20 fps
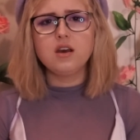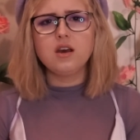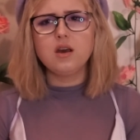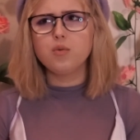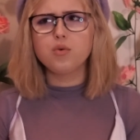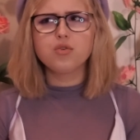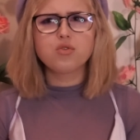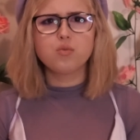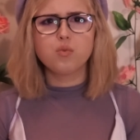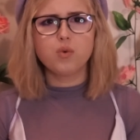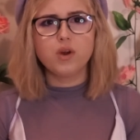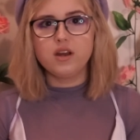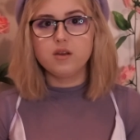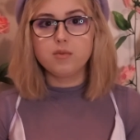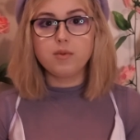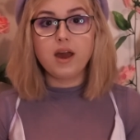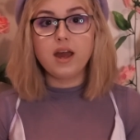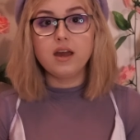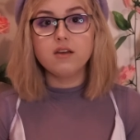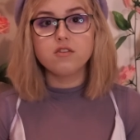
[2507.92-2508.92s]
It wasn't weird
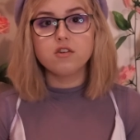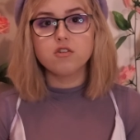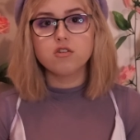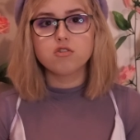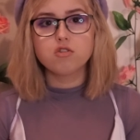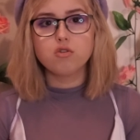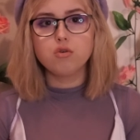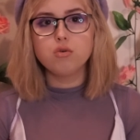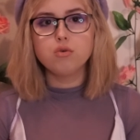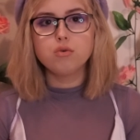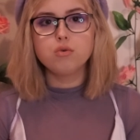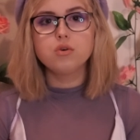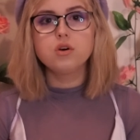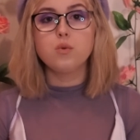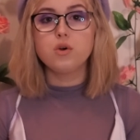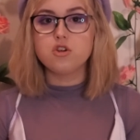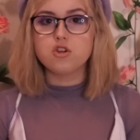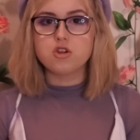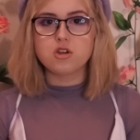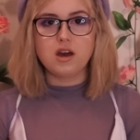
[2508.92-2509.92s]
behaviour at all,
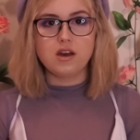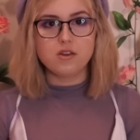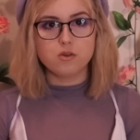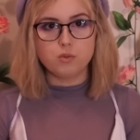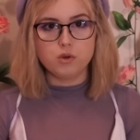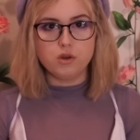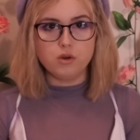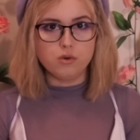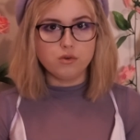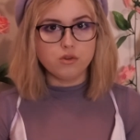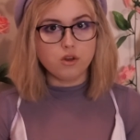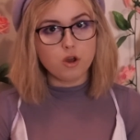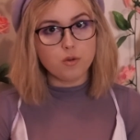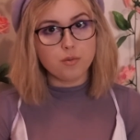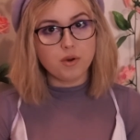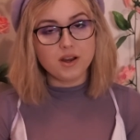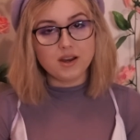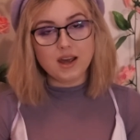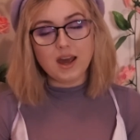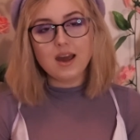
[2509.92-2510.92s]
which, as we all know
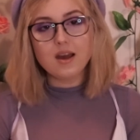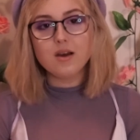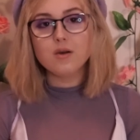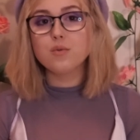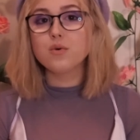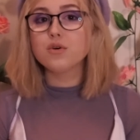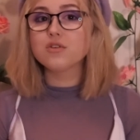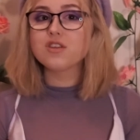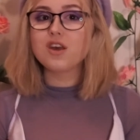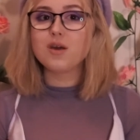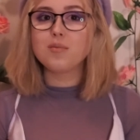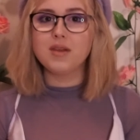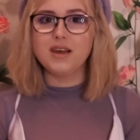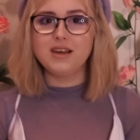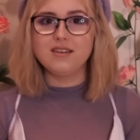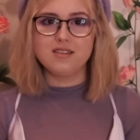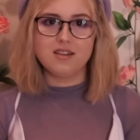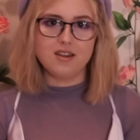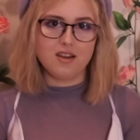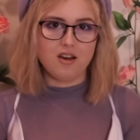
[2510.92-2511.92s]
by now, was a
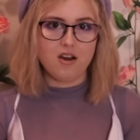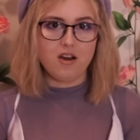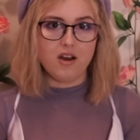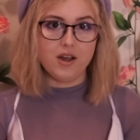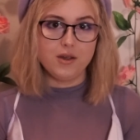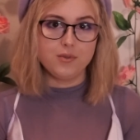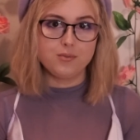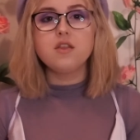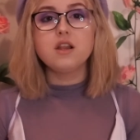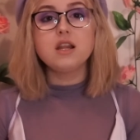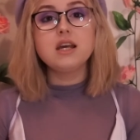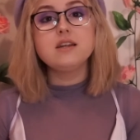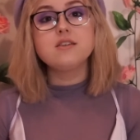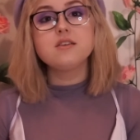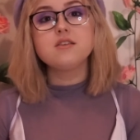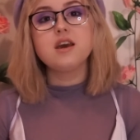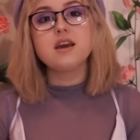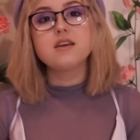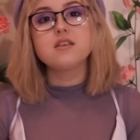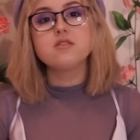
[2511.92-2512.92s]
blatant lie. The lead
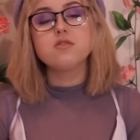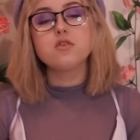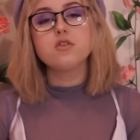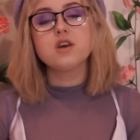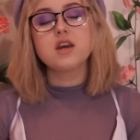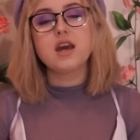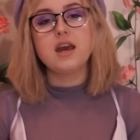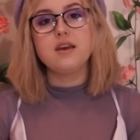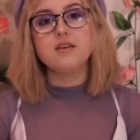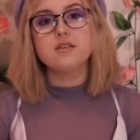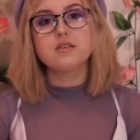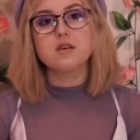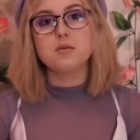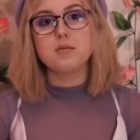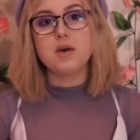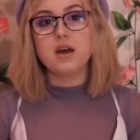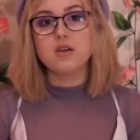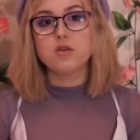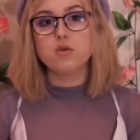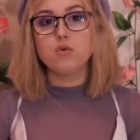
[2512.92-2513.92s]
detective on the case, a
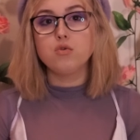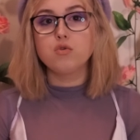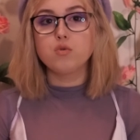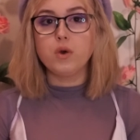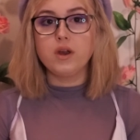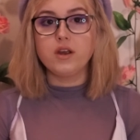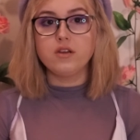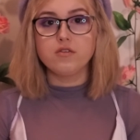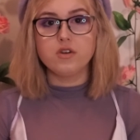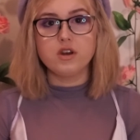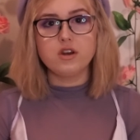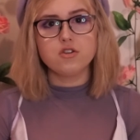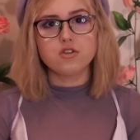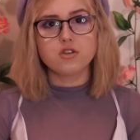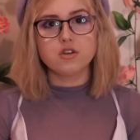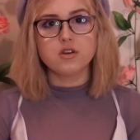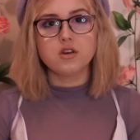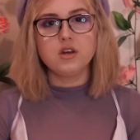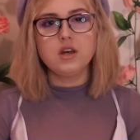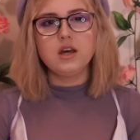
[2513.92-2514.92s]
man called Dwayne
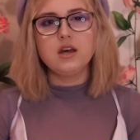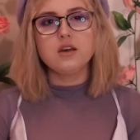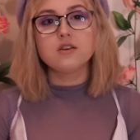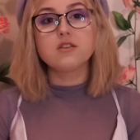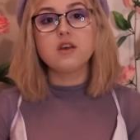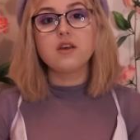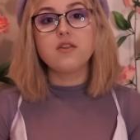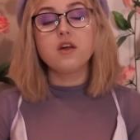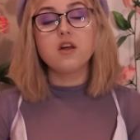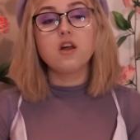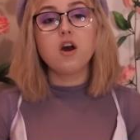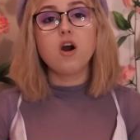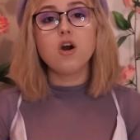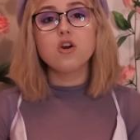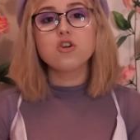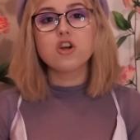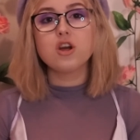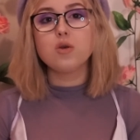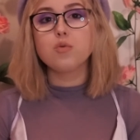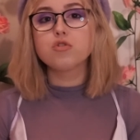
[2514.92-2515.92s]
Razier, said that
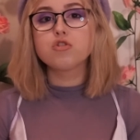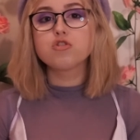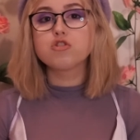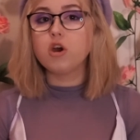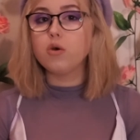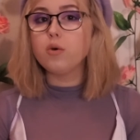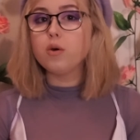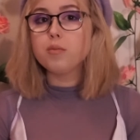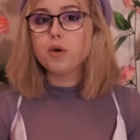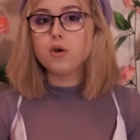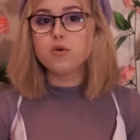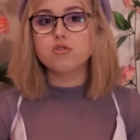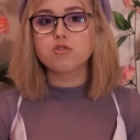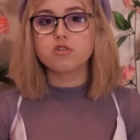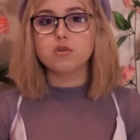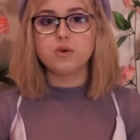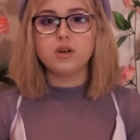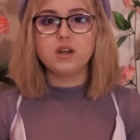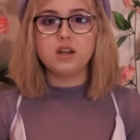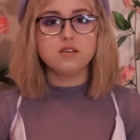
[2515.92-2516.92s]
RJ was so
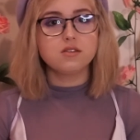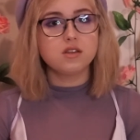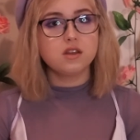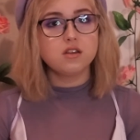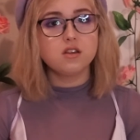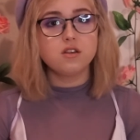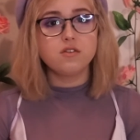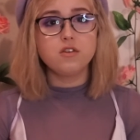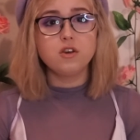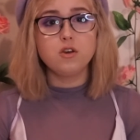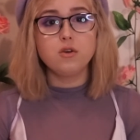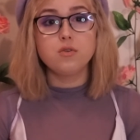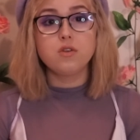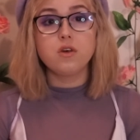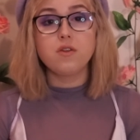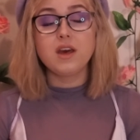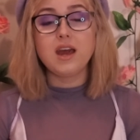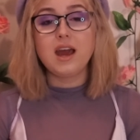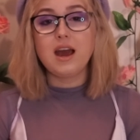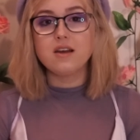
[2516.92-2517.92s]
emotional in his interview
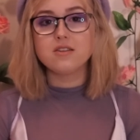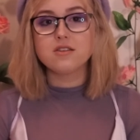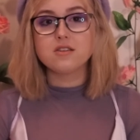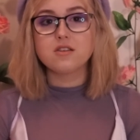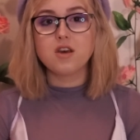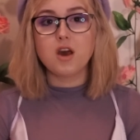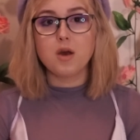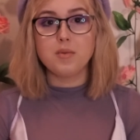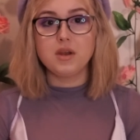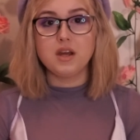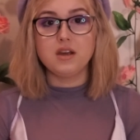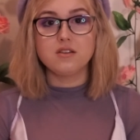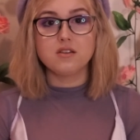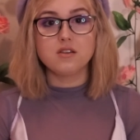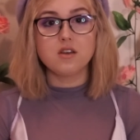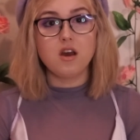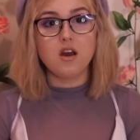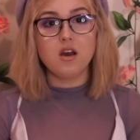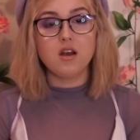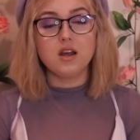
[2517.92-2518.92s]
that they had to terminate it
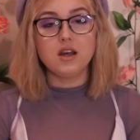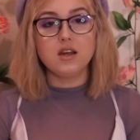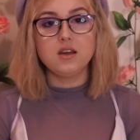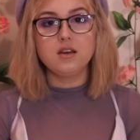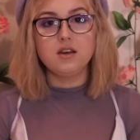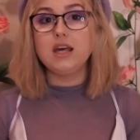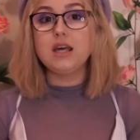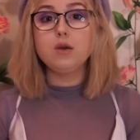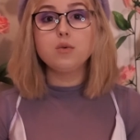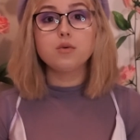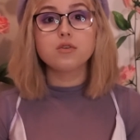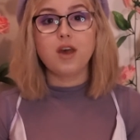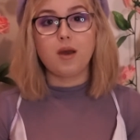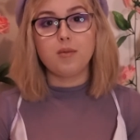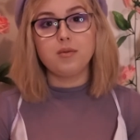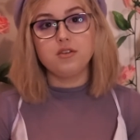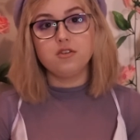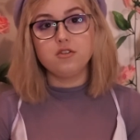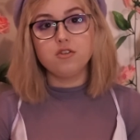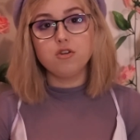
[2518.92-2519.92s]
early. He was
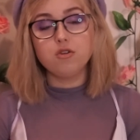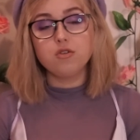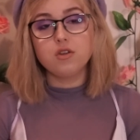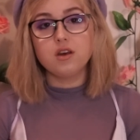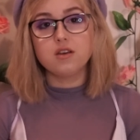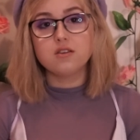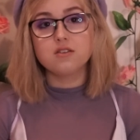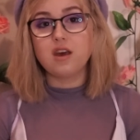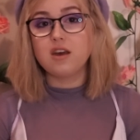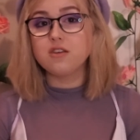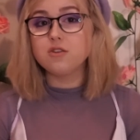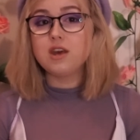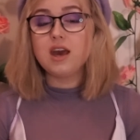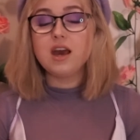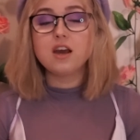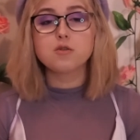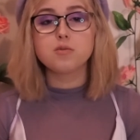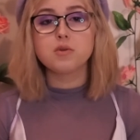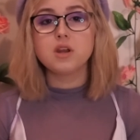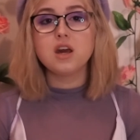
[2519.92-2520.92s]
happy to do this, as the
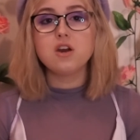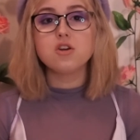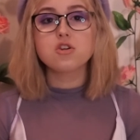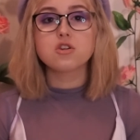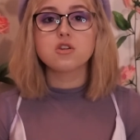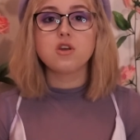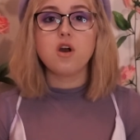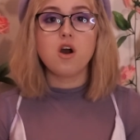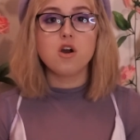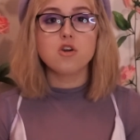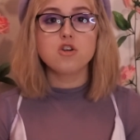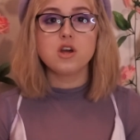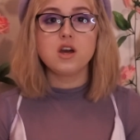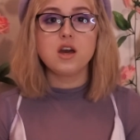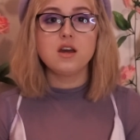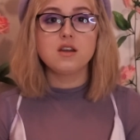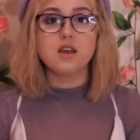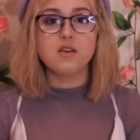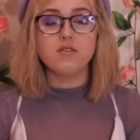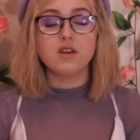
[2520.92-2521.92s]
explanation RJ
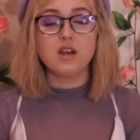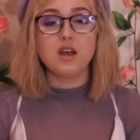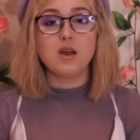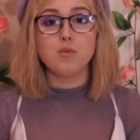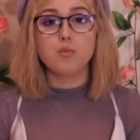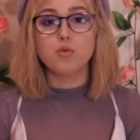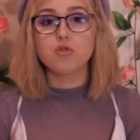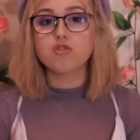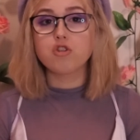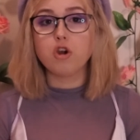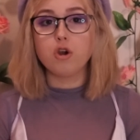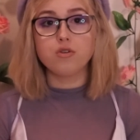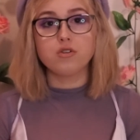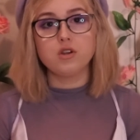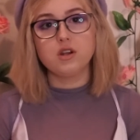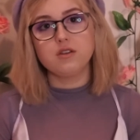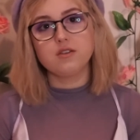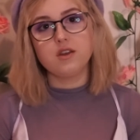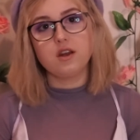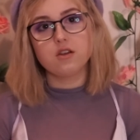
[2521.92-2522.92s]
had given him was
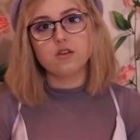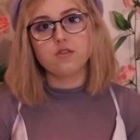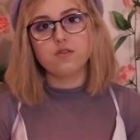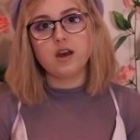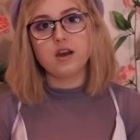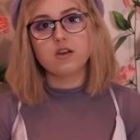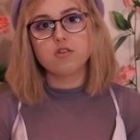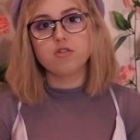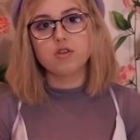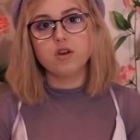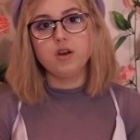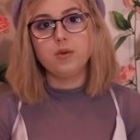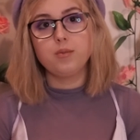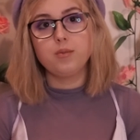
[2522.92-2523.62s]
totally satisfactory.